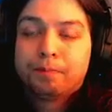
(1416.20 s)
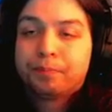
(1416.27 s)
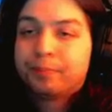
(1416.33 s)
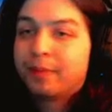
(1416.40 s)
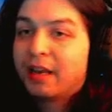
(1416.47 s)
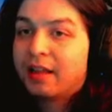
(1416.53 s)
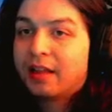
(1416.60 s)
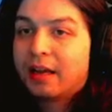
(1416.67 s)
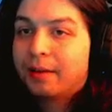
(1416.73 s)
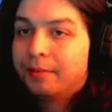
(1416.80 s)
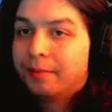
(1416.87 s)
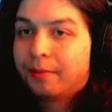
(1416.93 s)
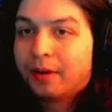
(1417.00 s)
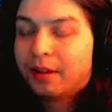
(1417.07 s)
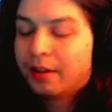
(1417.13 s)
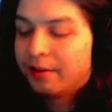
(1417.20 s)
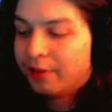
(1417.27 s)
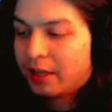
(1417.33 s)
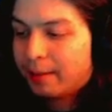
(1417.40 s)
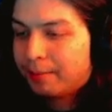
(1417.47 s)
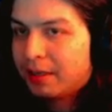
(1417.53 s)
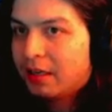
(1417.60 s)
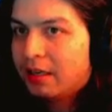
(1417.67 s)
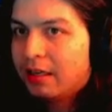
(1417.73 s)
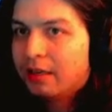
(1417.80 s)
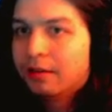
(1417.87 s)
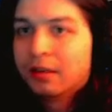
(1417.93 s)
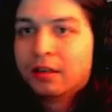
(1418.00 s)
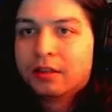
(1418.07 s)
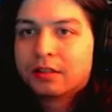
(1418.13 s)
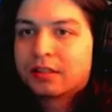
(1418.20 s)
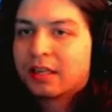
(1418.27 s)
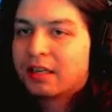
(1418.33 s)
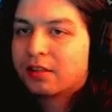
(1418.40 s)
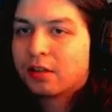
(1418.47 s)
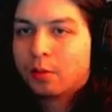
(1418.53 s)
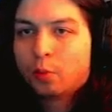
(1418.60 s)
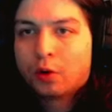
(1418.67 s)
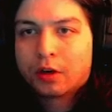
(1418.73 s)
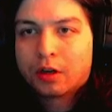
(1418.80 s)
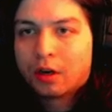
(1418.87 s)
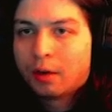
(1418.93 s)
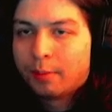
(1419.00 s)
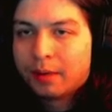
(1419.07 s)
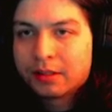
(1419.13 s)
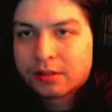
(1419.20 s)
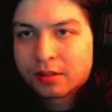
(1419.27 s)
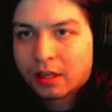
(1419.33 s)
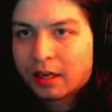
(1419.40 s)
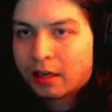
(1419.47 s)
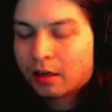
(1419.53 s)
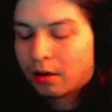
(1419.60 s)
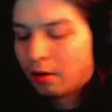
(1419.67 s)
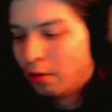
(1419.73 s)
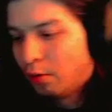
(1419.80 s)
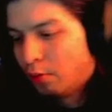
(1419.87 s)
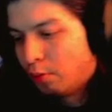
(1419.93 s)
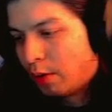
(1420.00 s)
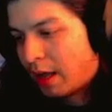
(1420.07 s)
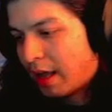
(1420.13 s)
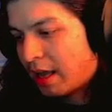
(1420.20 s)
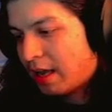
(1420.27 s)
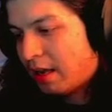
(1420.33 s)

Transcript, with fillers: may that, whatever that be, say someone comments like, oh, hey,